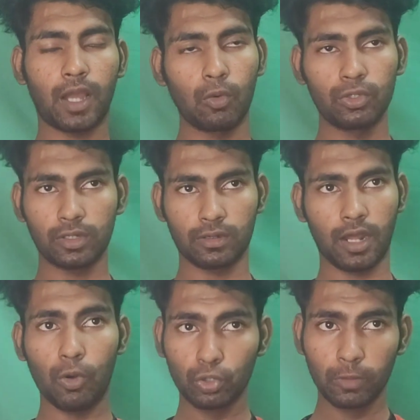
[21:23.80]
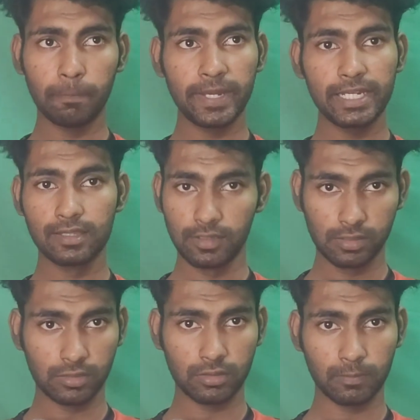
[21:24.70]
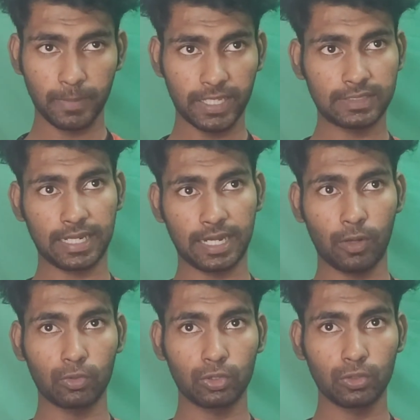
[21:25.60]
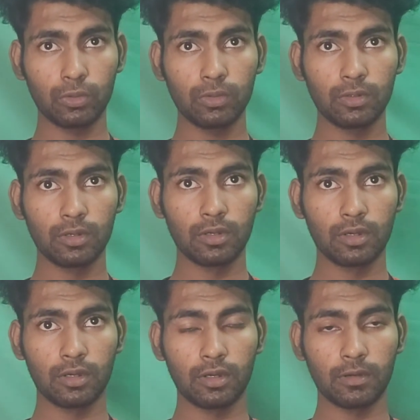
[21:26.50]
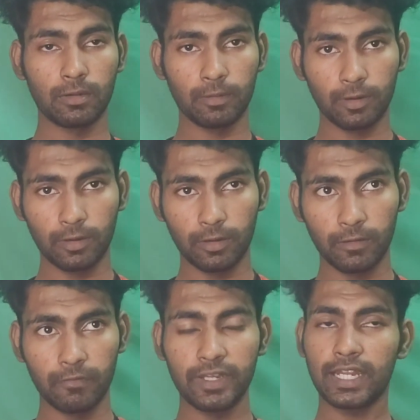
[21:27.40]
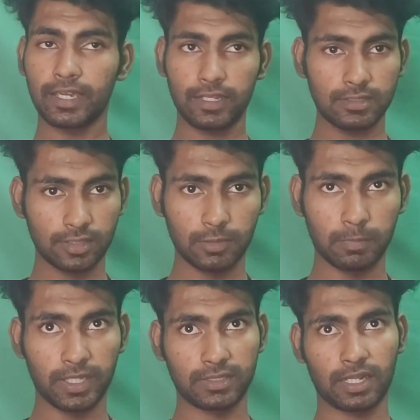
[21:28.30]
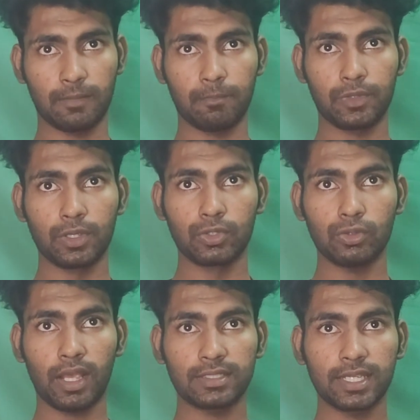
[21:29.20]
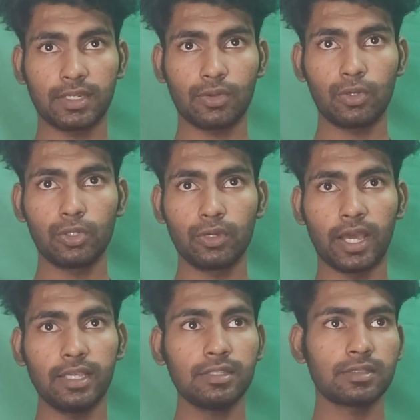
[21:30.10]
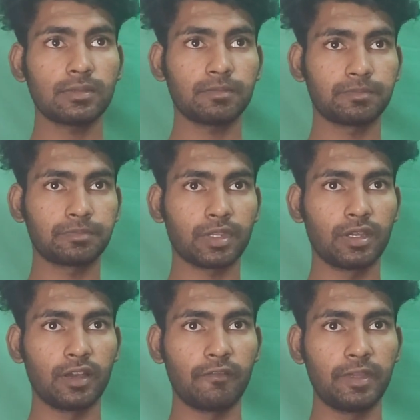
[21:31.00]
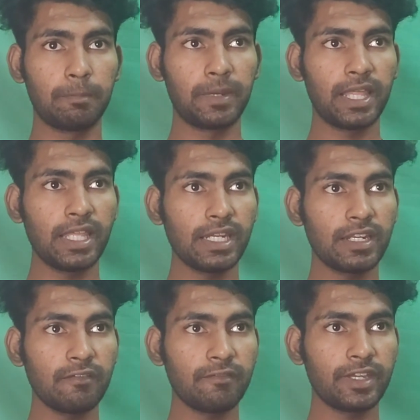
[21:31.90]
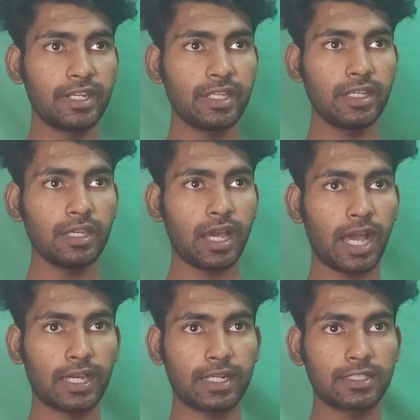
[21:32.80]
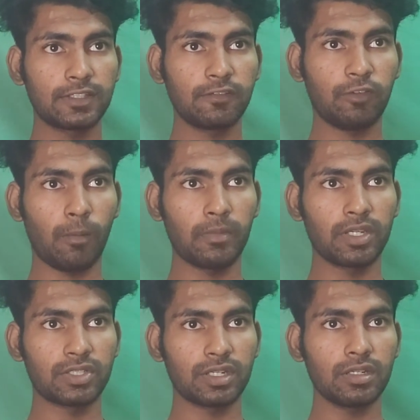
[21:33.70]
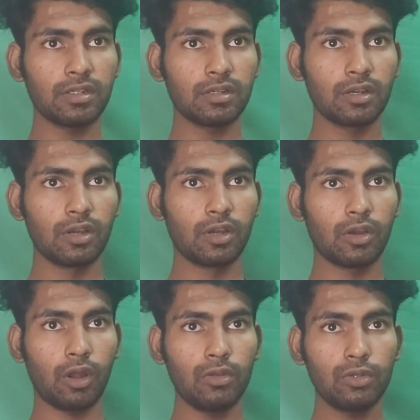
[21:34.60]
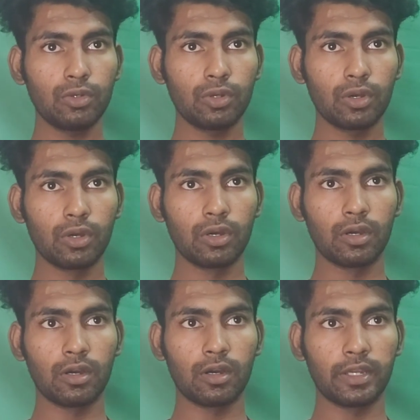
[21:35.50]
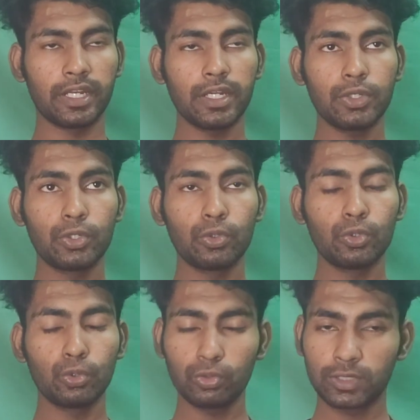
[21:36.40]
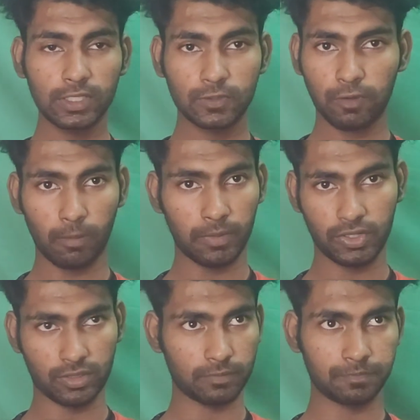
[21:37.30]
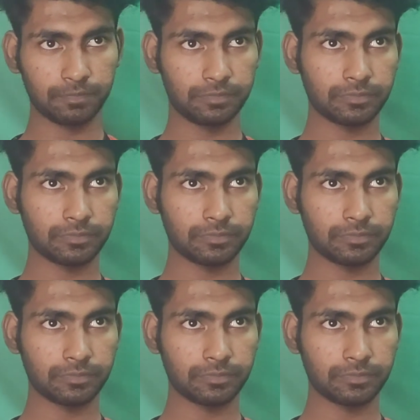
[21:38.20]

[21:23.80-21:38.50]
counter, how to beat this playstyle, how to win against this playstyle. So as I told you guys, we play in a very aggressive formation called in a 2-2-6 formation.